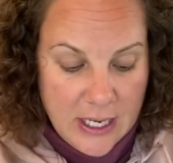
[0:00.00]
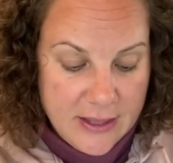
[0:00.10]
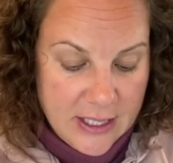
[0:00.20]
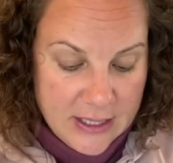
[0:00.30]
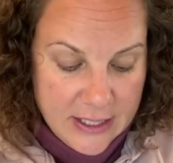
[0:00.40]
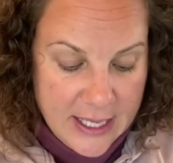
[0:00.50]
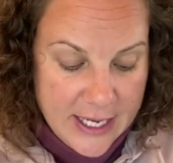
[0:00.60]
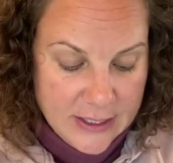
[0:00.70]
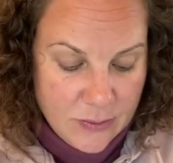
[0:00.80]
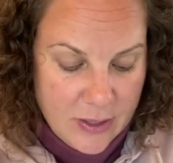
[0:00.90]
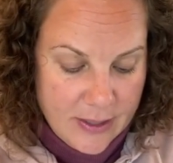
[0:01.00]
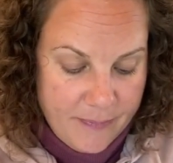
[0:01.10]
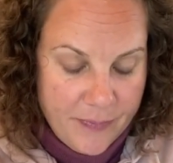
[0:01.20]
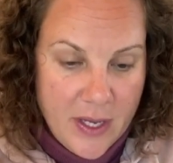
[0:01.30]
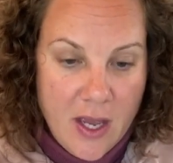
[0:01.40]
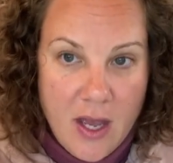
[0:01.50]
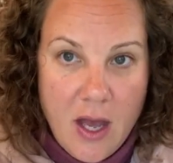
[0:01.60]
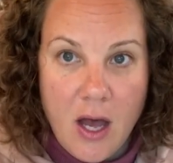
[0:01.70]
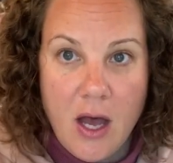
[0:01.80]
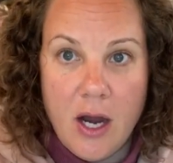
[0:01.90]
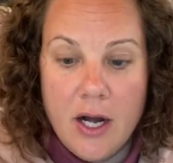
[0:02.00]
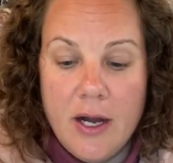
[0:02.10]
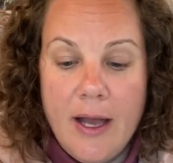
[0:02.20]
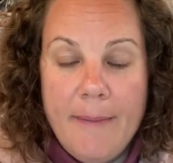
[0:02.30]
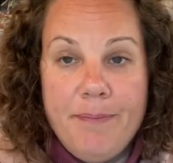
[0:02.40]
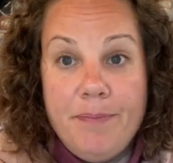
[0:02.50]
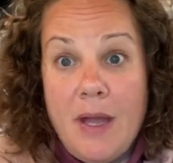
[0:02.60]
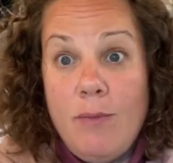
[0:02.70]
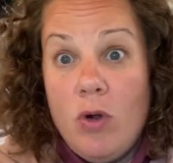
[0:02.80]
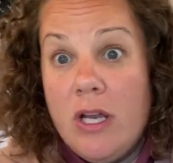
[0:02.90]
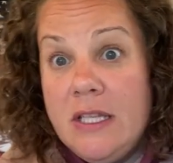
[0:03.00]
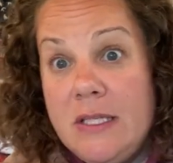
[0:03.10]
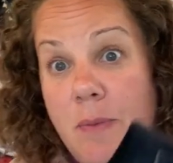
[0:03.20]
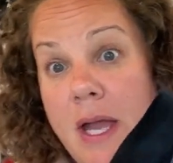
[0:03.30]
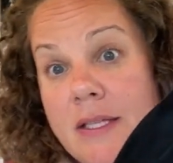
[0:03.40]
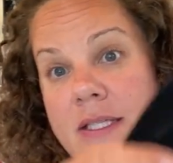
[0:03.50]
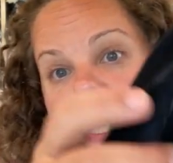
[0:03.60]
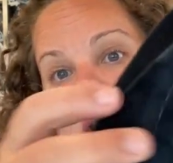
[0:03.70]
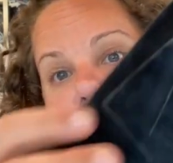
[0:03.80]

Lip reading: And then the last one are, I'm wearing these pants now.